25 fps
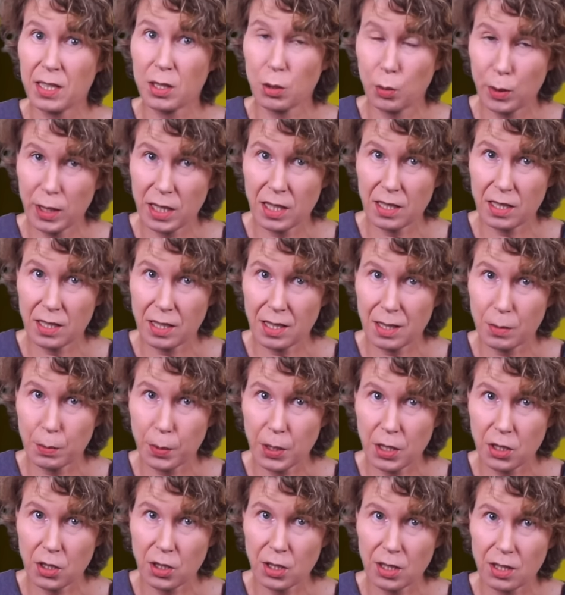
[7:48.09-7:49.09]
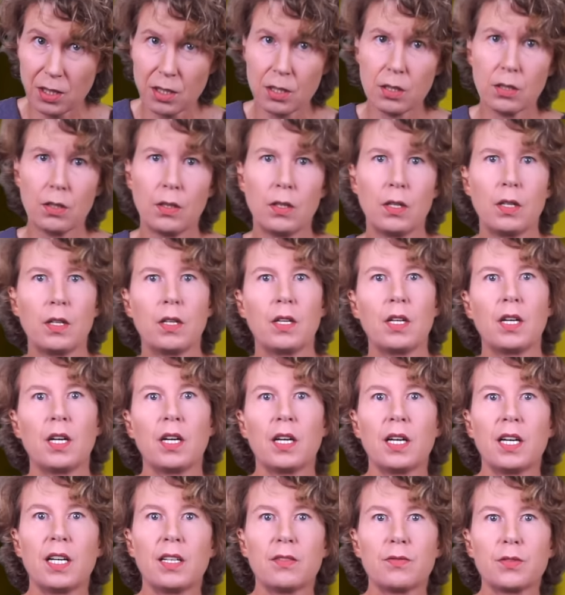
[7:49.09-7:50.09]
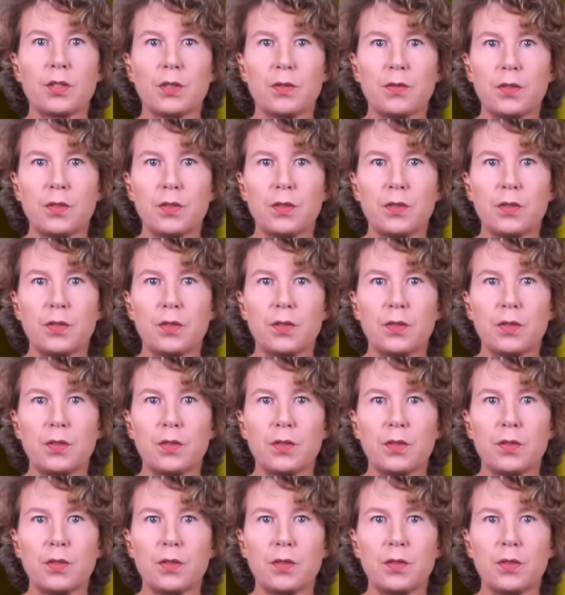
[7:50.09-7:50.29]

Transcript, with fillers: Twitter suspensions. After a